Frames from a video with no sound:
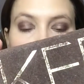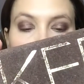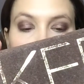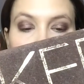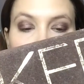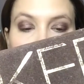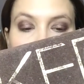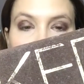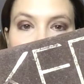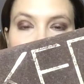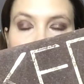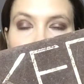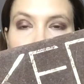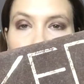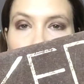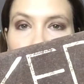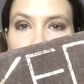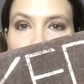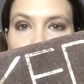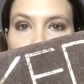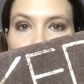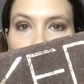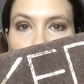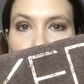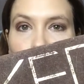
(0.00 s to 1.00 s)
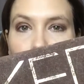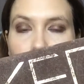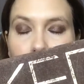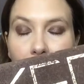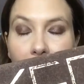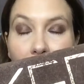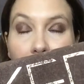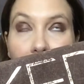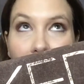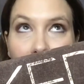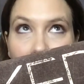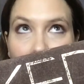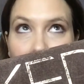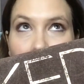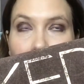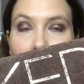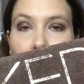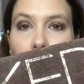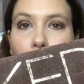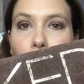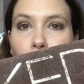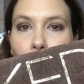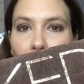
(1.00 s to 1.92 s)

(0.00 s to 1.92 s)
Urban Decay Naked